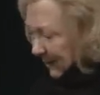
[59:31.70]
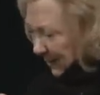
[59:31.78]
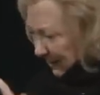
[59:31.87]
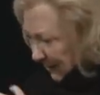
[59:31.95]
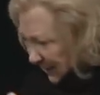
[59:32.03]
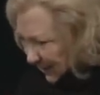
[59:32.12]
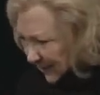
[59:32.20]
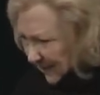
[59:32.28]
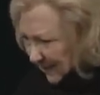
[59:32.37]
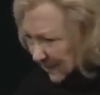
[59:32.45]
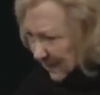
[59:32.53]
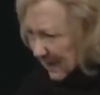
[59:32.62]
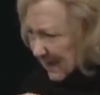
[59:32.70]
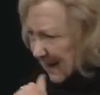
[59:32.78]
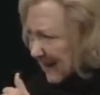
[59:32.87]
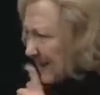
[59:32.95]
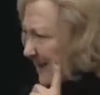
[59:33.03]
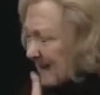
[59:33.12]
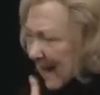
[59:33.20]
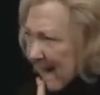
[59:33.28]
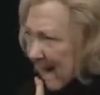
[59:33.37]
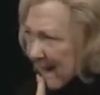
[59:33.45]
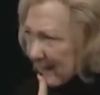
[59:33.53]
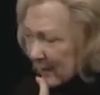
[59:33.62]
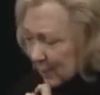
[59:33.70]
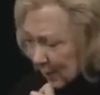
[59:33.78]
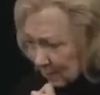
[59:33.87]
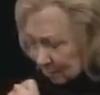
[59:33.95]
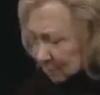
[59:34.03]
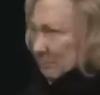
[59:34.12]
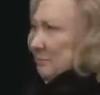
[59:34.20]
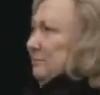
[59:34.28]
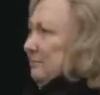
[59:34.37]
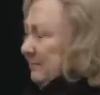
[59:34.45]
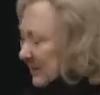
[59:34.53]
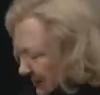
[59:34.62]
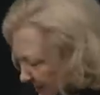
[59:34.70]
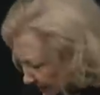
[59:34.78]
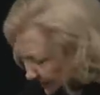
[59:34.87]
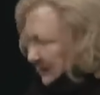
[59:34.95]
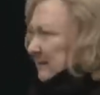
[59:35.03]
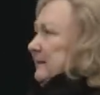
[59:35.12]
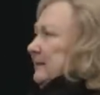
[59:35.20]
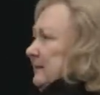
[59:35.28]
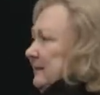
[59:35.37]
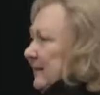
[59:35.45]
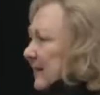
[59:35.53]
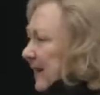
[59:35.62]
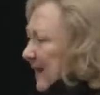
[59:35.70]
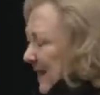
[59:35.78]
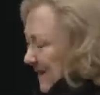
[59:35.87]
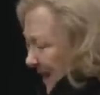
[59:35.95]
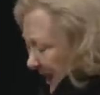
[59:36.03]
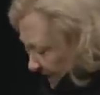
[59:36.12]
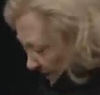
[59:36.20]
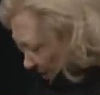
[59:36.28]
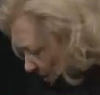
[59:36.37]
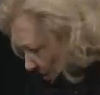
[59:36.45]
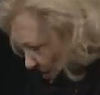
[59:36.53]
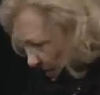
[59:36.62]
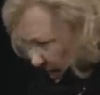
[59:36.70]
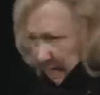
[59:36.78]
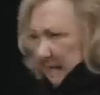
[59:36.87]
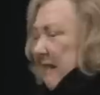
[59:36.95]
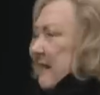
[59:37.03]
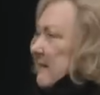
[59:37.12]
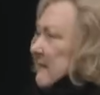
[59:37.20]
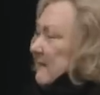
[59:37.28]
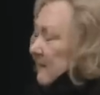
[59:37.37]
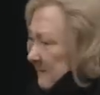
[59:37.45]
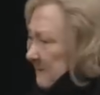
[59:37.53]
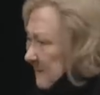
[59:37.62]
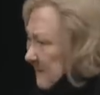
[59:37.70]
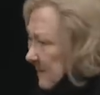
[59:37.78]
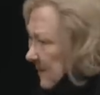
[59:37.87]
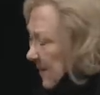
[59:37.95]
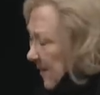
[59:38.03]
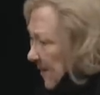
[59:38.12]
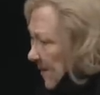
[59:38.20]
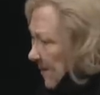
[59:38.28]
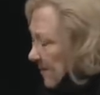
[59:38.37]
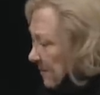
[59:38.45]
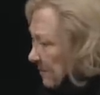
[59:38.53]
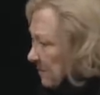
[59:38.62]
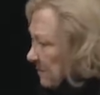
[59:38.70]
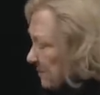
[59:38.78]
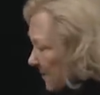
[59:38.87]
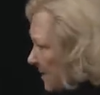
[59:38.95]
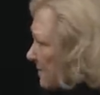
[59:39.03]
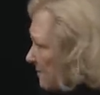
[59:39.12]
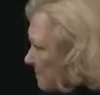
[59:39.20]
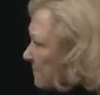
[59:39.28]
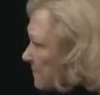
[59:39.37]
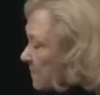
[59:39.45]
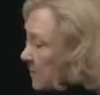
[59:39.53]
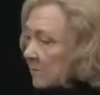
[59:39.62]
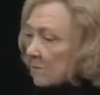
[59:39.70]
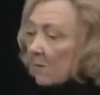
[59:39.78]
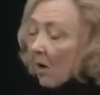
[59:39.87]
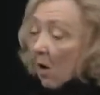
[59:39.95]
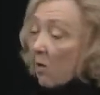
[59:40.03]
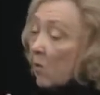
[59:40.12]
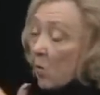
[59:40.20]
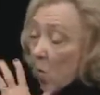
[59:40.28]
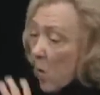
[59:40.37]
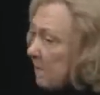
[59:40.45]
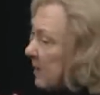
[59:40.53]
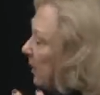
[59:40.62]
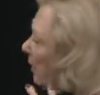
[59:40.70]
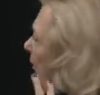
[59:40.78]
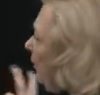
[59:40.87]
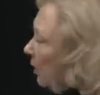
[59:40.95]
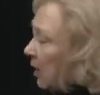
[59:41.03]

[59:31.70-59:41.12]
If it had been a deaf woman, it might have been a little more tolerable, but the fact that it, this was a woman and she was hearing made it just unconscionable.